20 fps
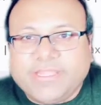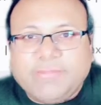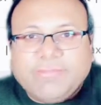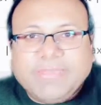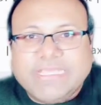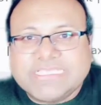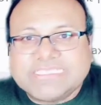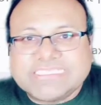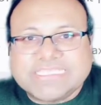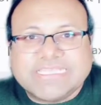it
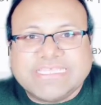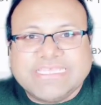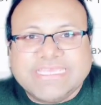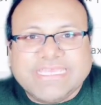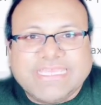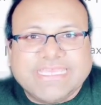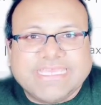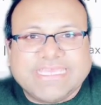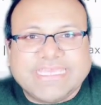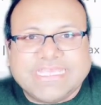basically
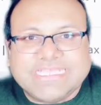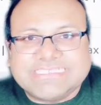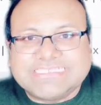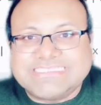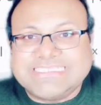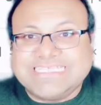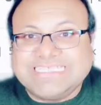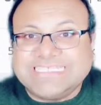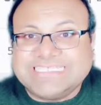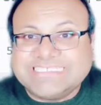indicates
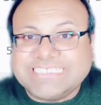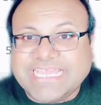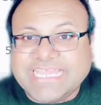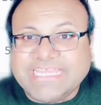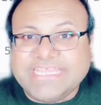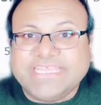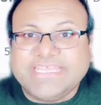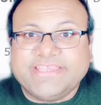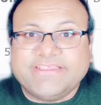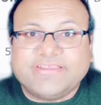that the
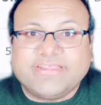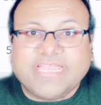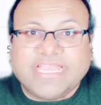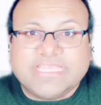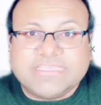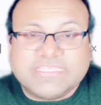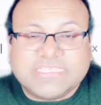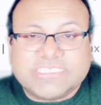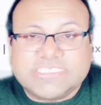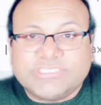10-year
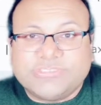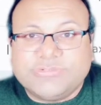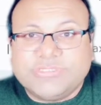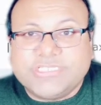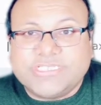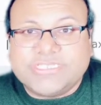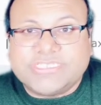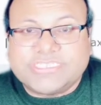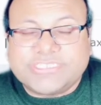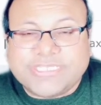and the
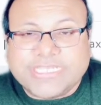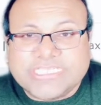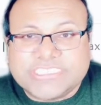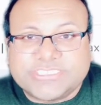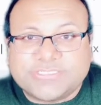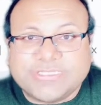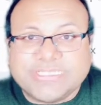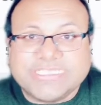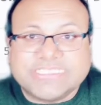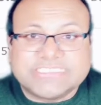2-year
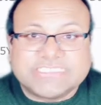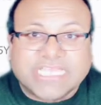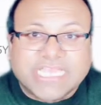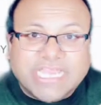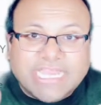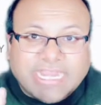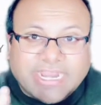treasuries